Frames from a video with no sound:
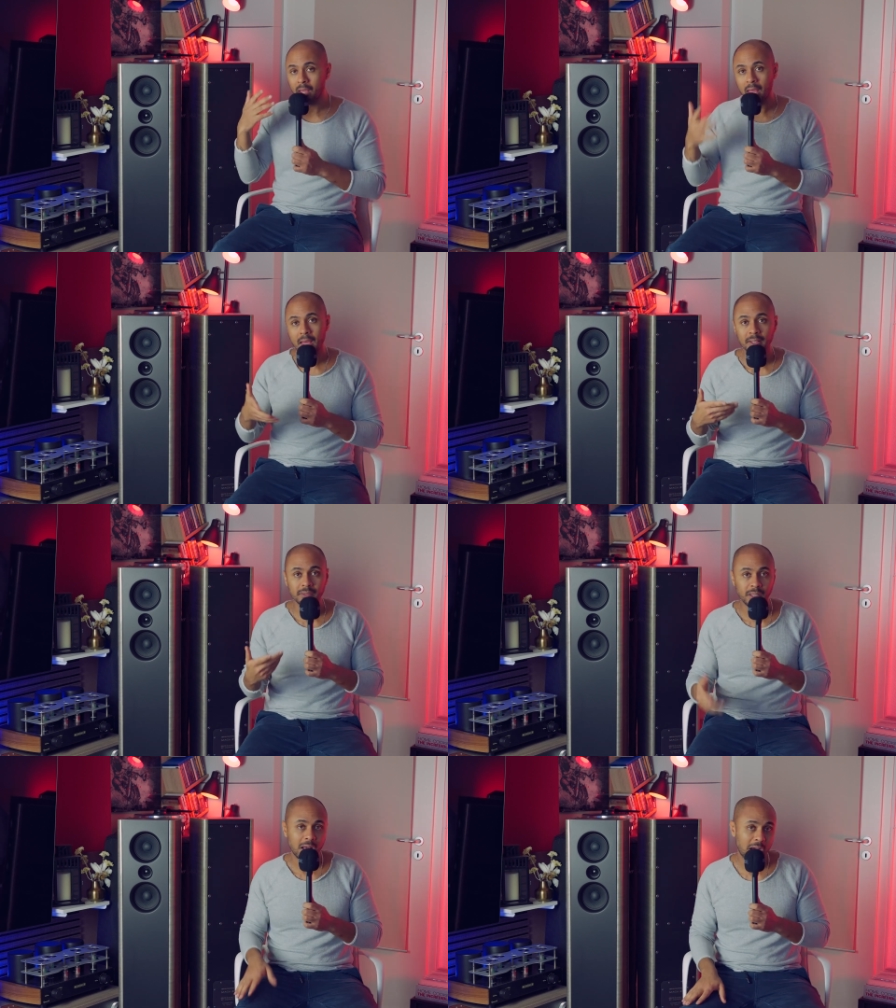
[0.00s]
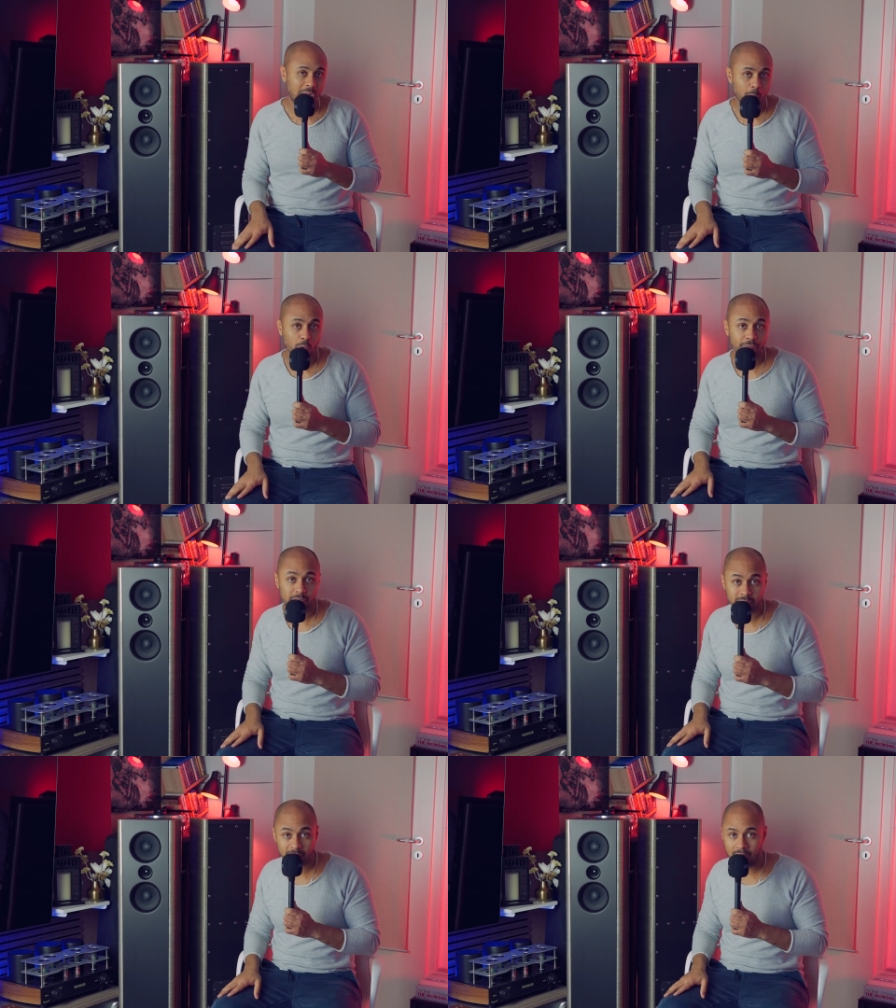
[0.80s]
and a couple of
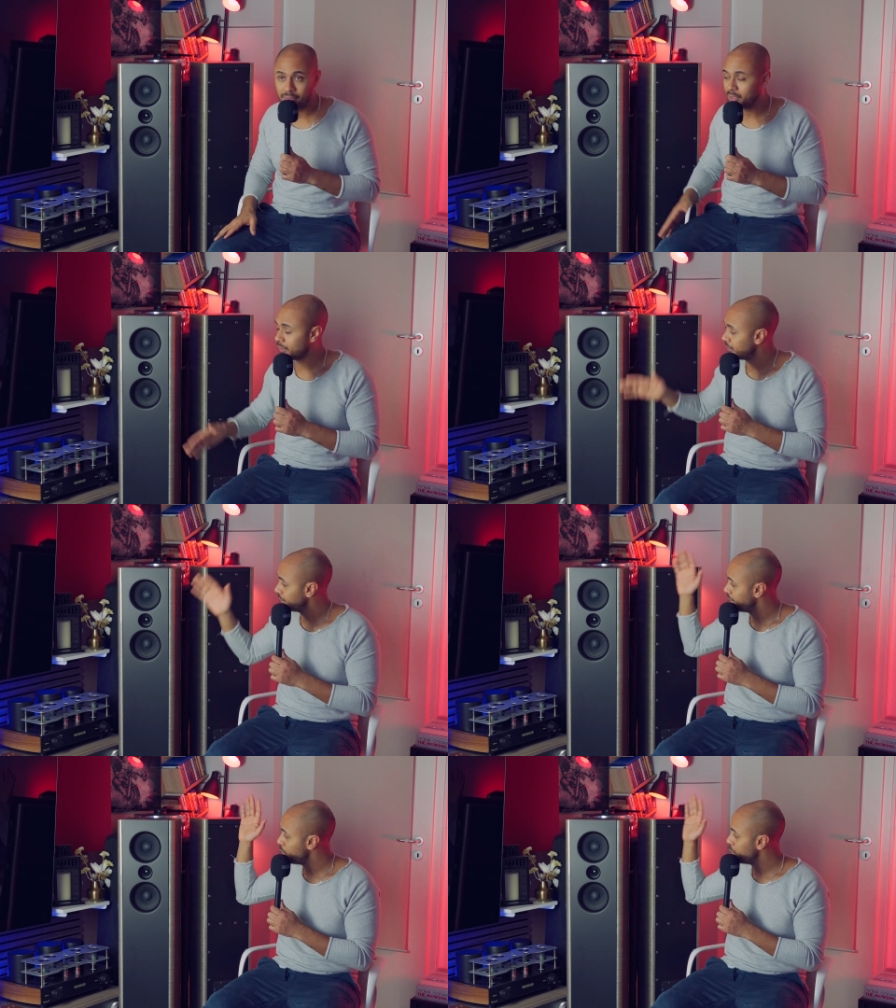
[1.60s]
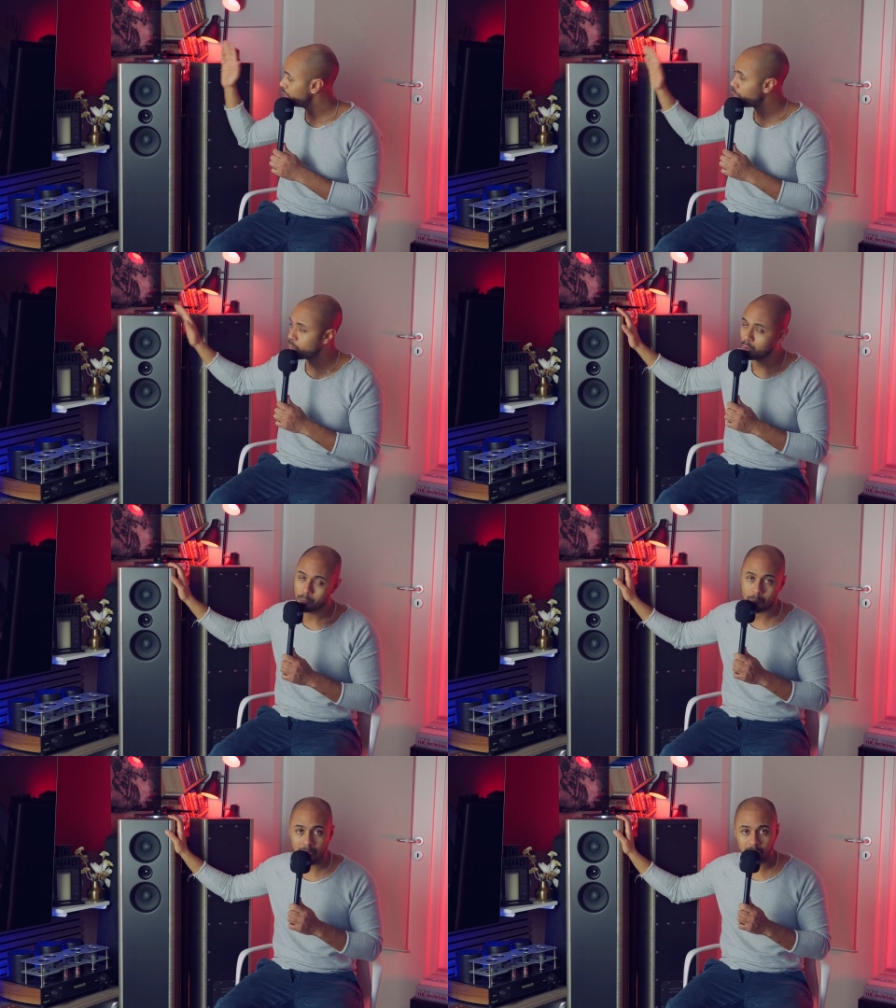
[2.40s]
years later, here we go,
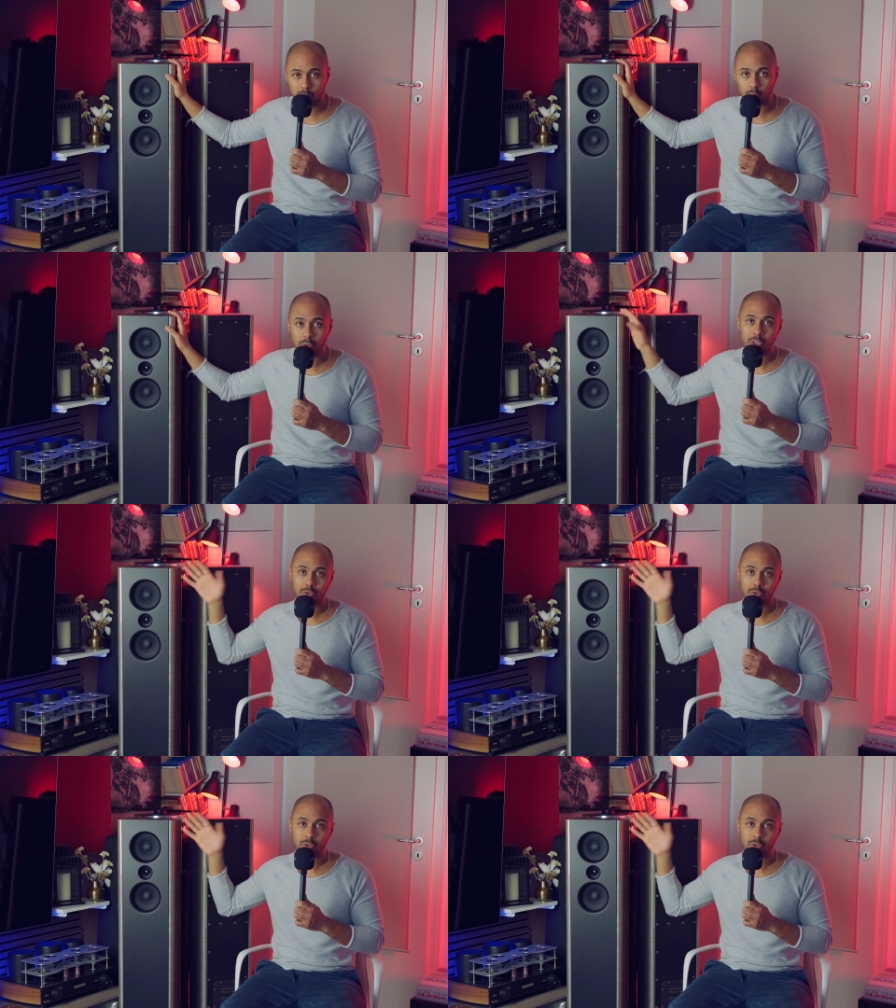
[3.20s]
MACH 2.